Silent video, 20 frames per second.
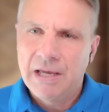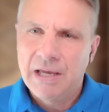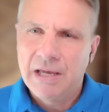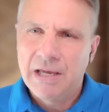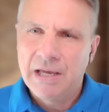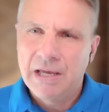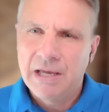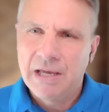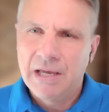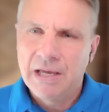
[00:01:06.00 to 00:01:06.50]

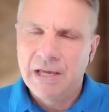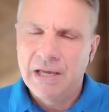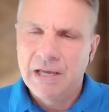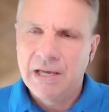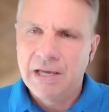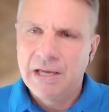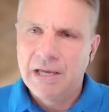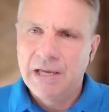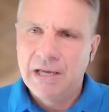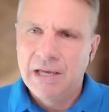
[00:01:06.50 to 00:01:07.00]

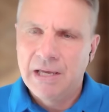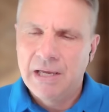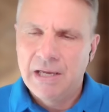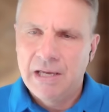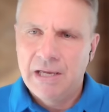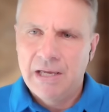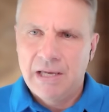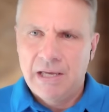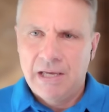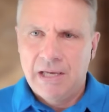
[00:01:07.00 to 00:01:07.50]

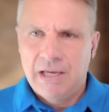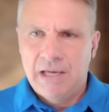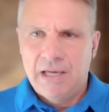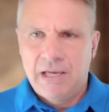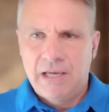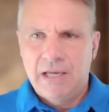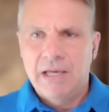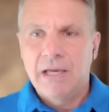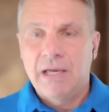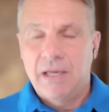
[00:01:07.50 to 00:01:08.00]

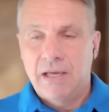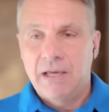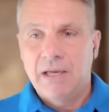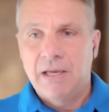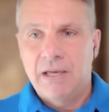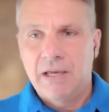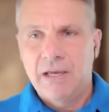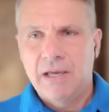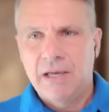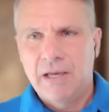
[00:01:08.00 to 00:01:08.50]
This person isn't speaking.